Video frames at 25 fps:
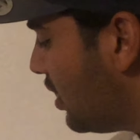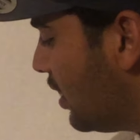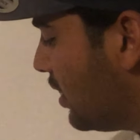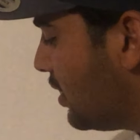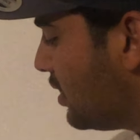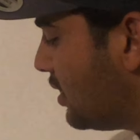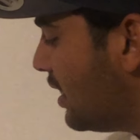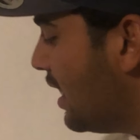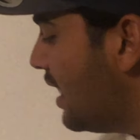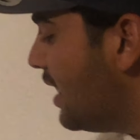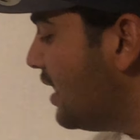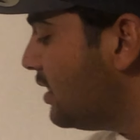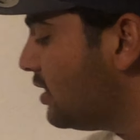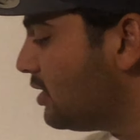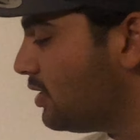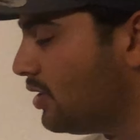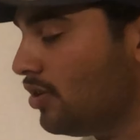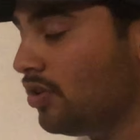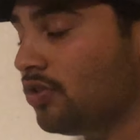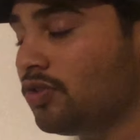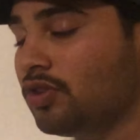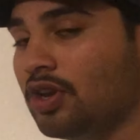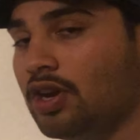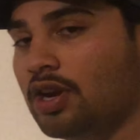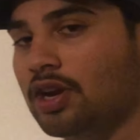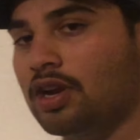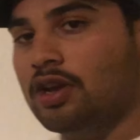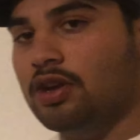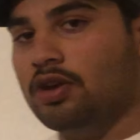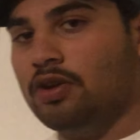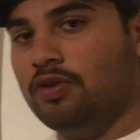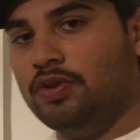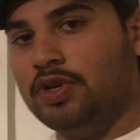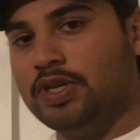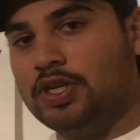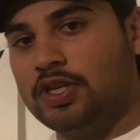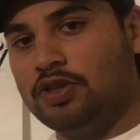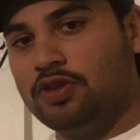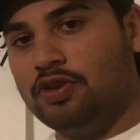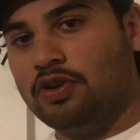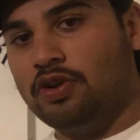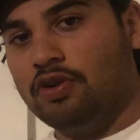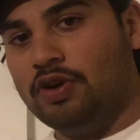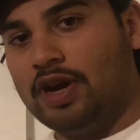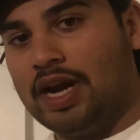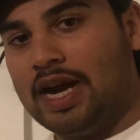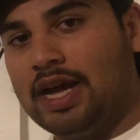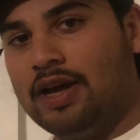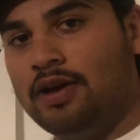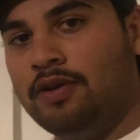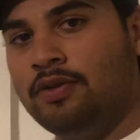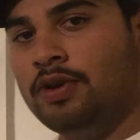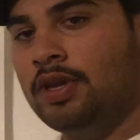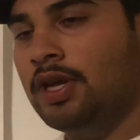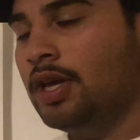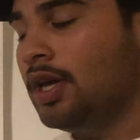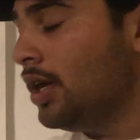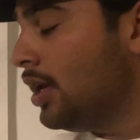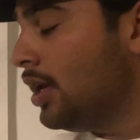like stand still there and go into the ground,